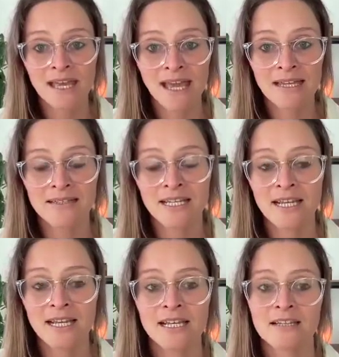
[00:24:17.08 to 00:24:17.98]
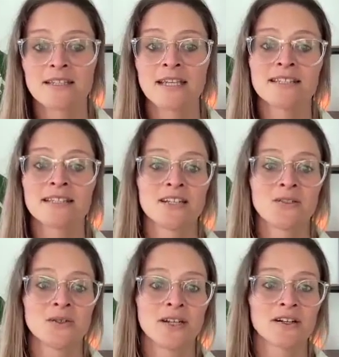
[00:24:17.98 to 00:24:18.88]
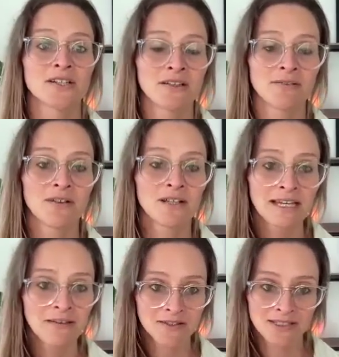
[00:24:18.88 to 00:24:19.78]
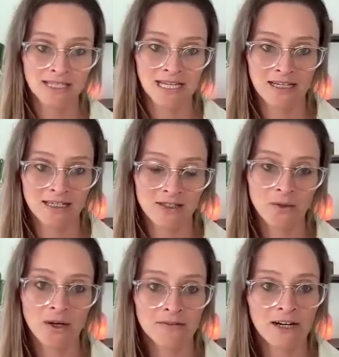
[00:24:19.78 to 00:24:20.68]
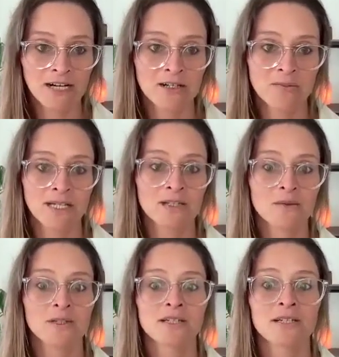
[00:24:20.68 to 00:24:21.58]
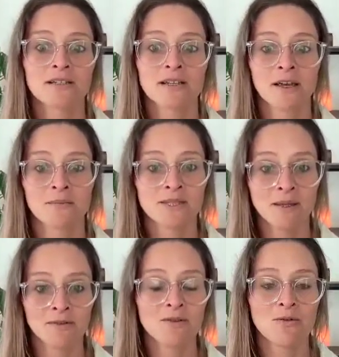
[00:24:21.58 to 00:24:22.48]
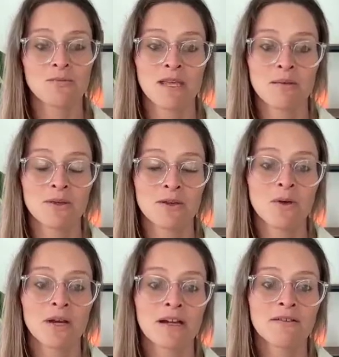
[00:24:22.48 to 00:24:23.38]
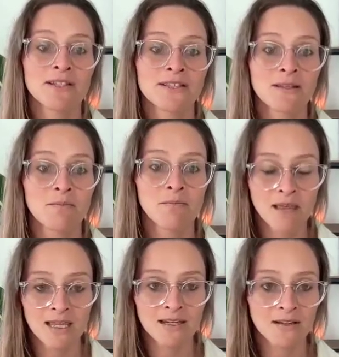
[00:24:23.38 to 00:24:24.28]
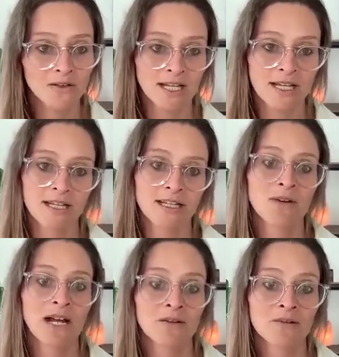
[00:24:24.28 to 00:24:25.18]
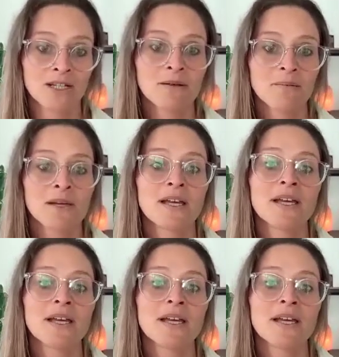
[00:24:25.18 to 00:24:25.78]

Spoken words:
And since the introduction of glyphosate into our environment, which some of you may be aware of, it's the main ingredient in Roundup.